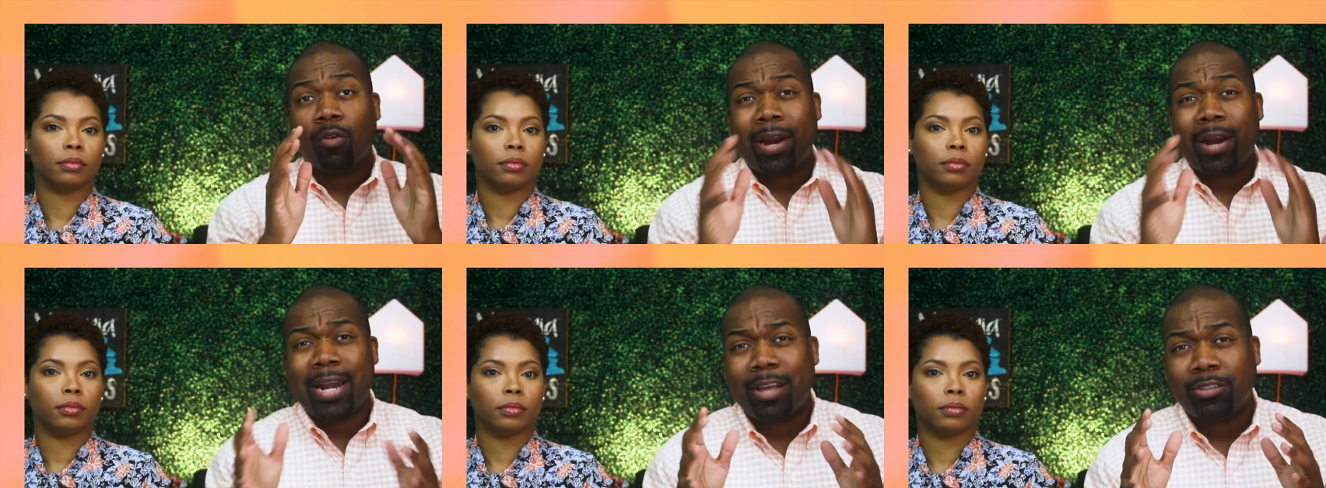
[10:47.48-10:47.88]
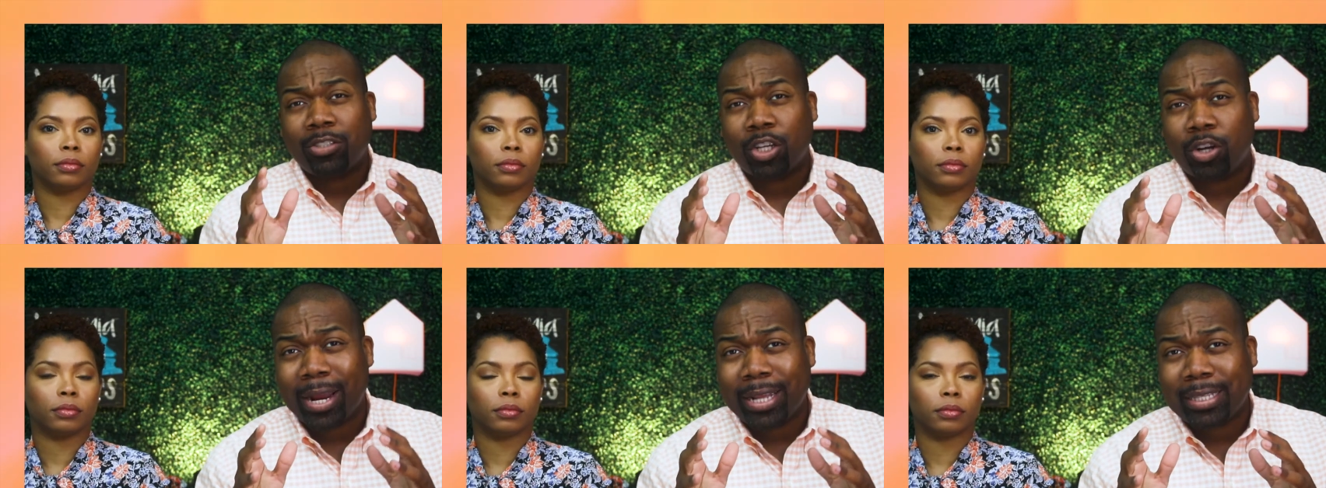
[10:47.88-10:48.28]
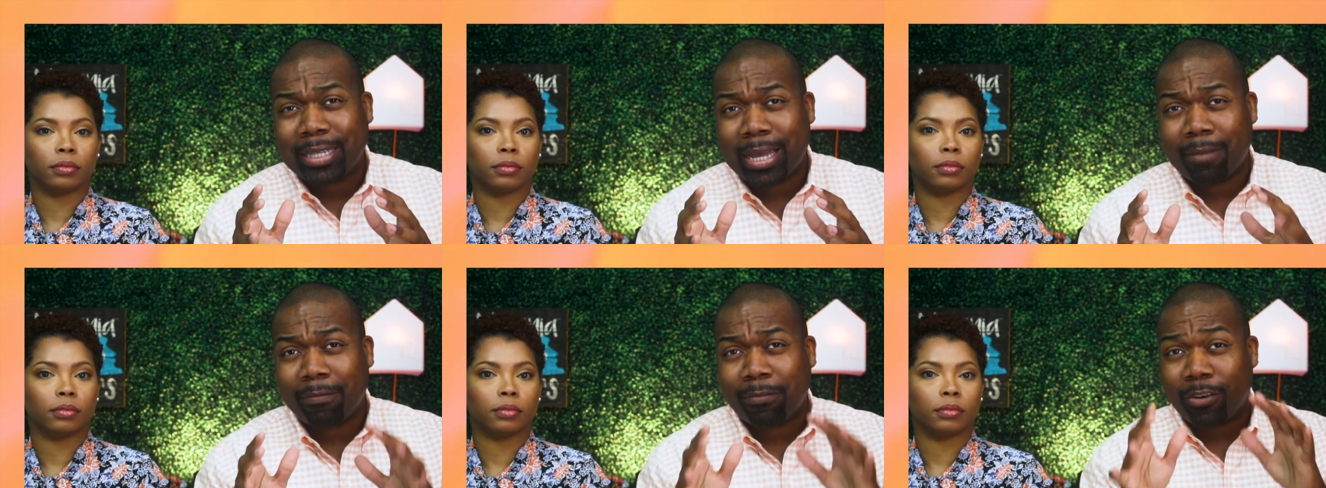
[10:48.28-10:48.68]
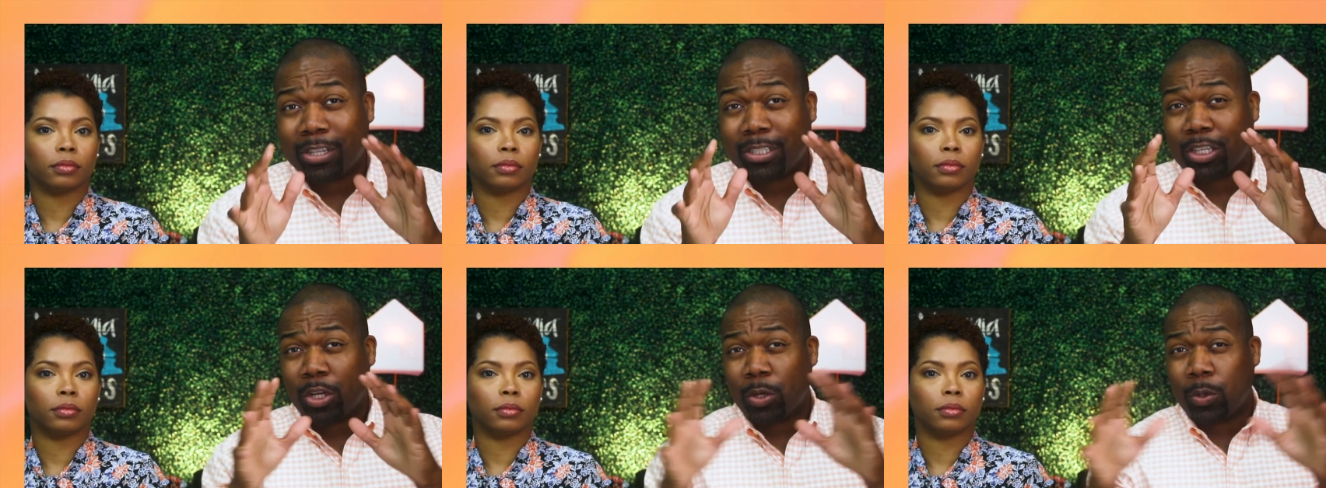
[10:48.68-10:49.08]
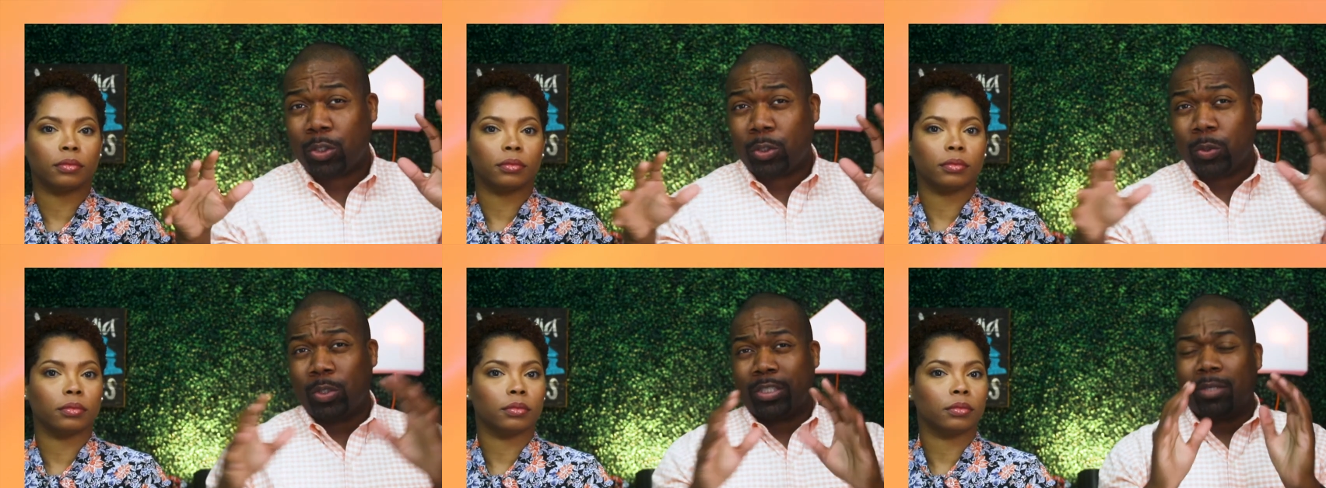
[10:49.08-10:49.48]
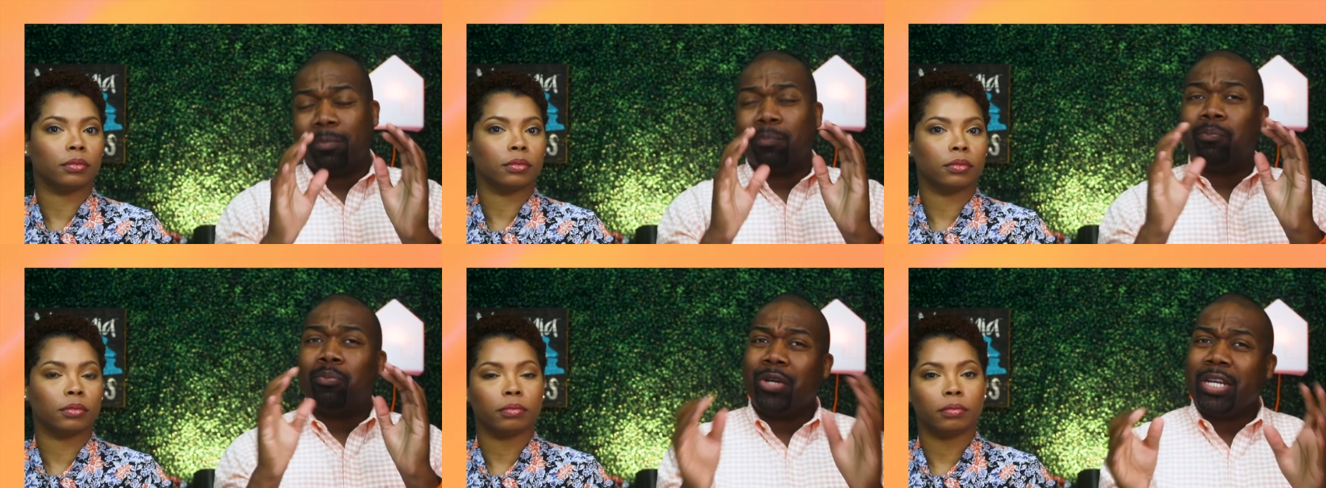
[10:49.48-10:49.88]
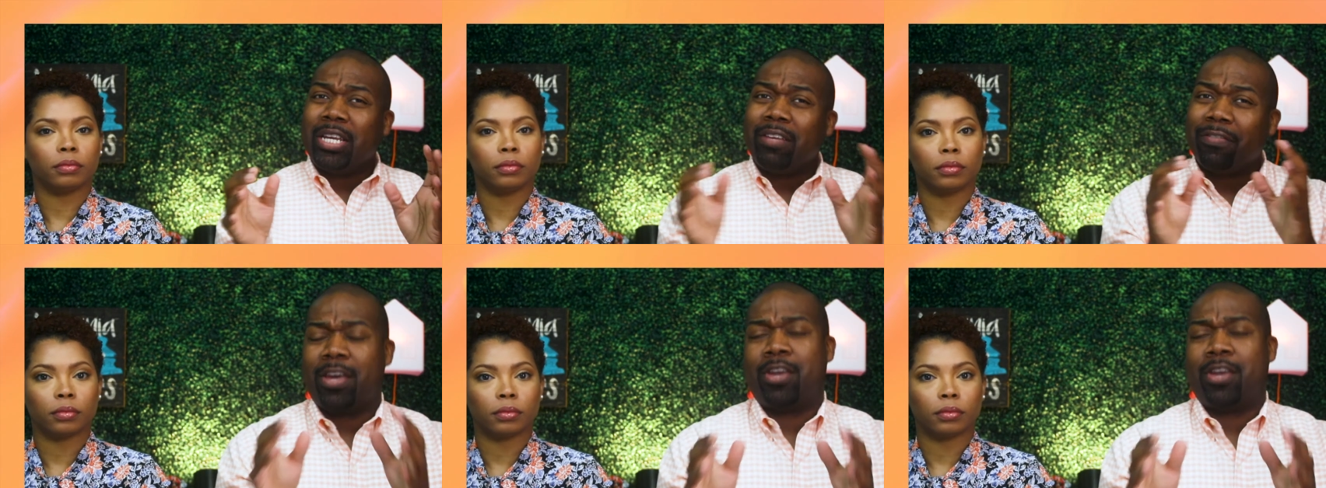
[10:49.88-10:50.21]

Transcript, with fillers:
Speaker 1: Right now is a great time for us to go into just a brief